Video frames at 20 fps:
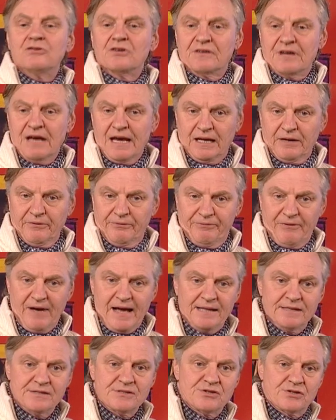to take
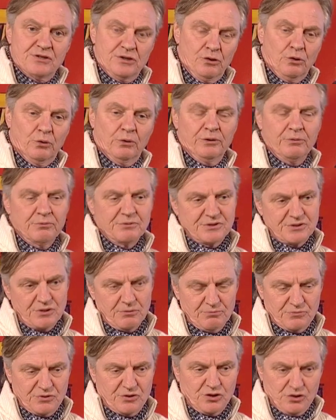offence, you know, and there was
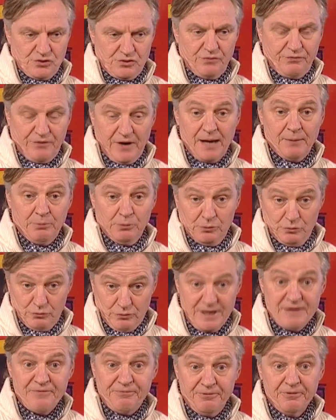some justifiable
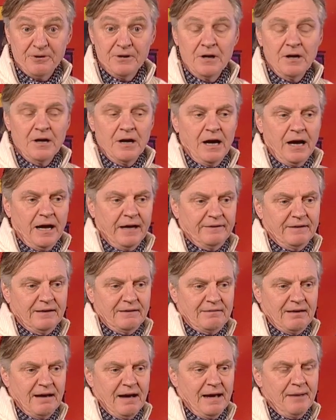grief at the
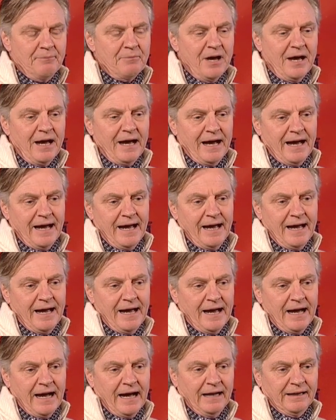time,
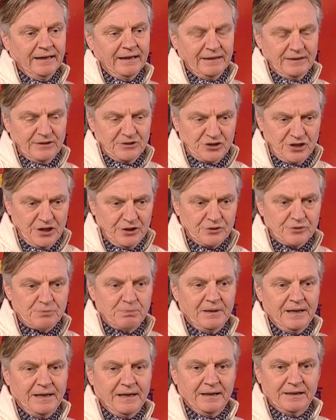and I think the Shinners
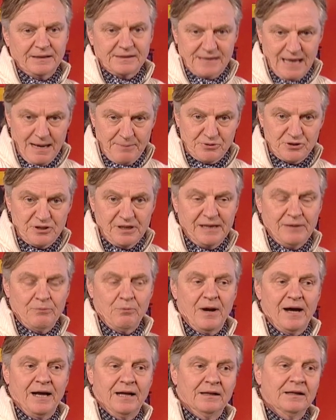played exceptionally
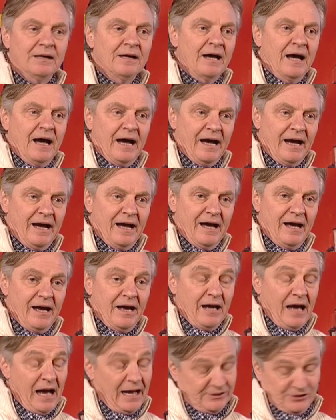well.
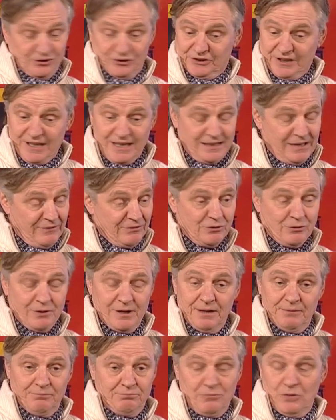As you say, David,
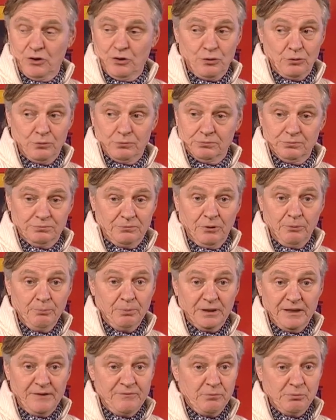great, you know,
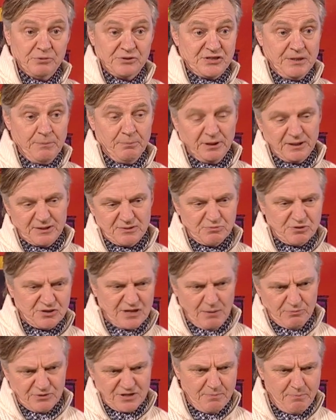unbelievable symbolism, because
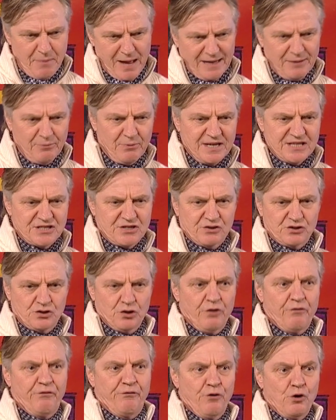that was in many ways the
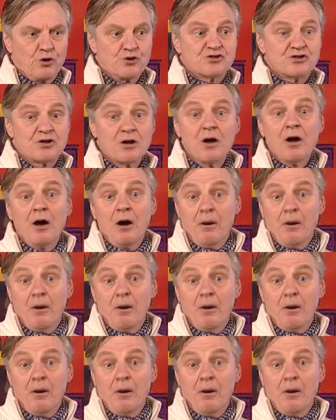sort of first